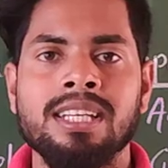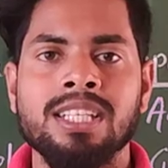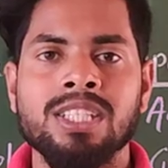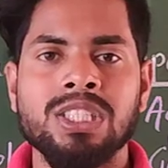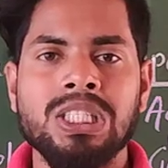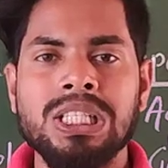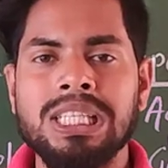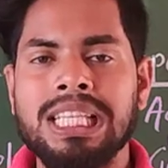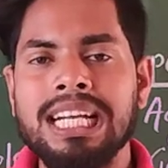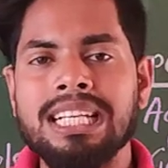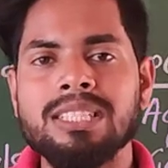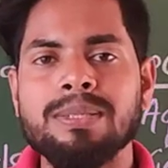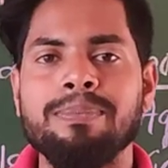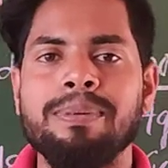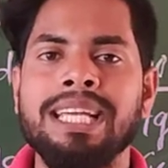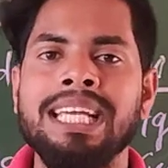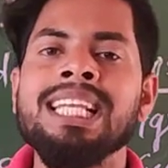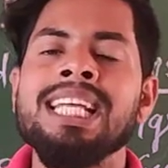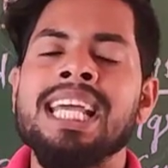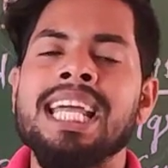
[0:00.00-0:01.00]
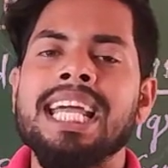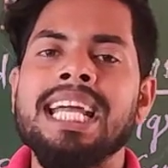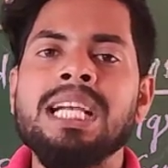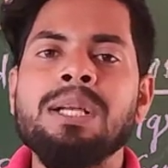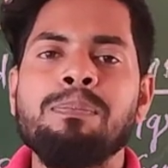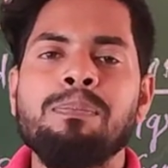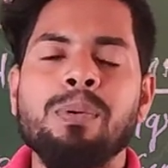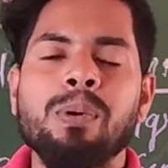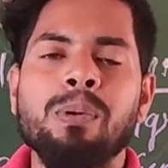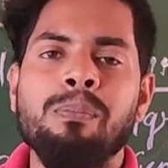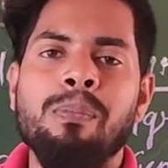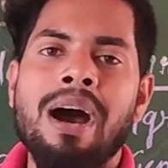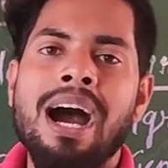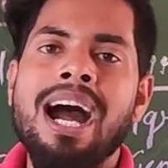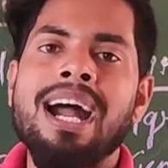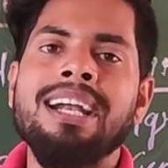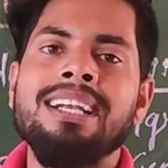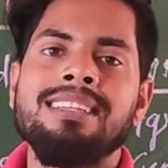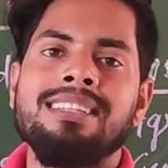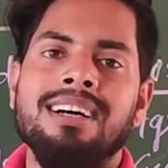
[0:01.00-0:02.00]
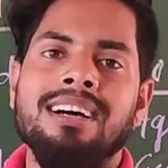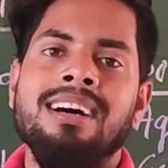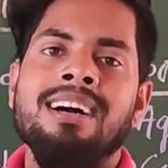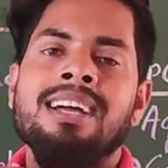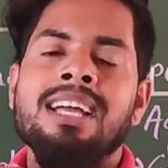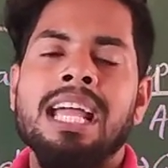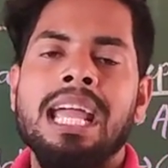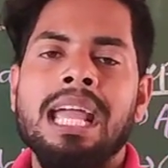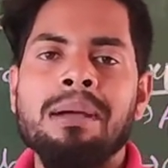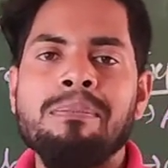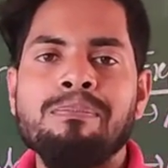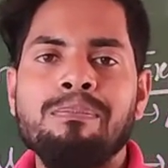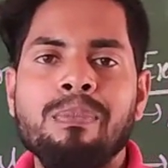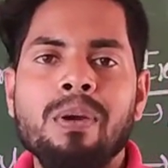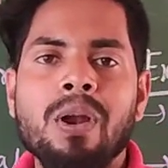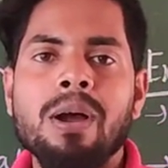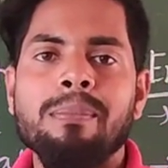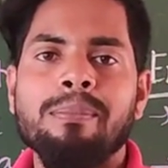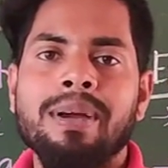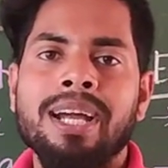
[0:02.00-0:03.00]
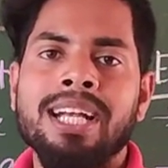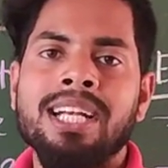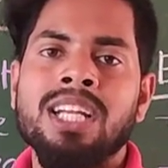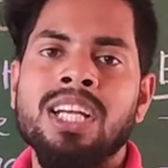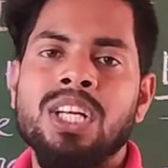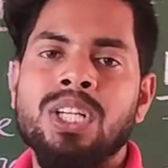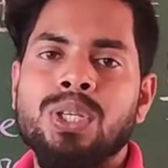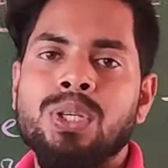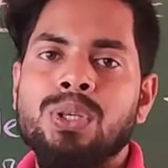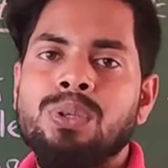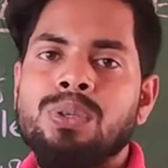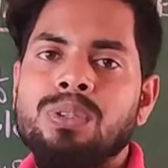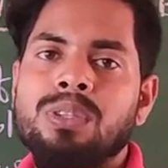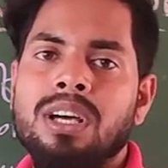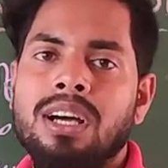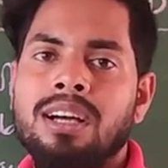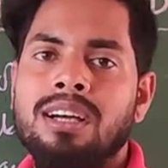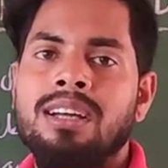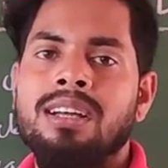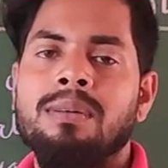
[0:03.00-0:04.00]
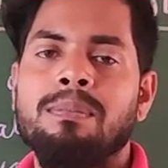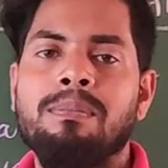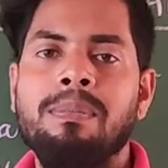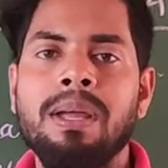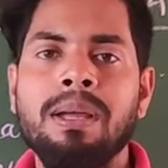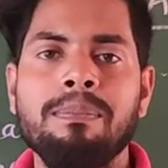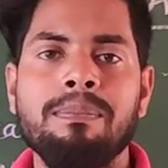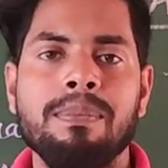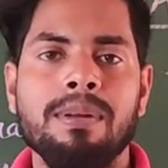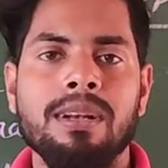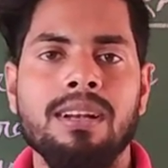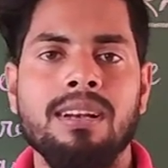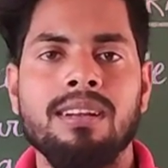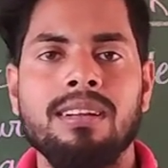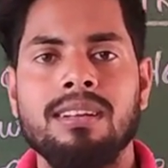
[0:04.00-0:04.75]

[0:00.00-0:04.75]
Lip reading: So that means it provides the employment to the people.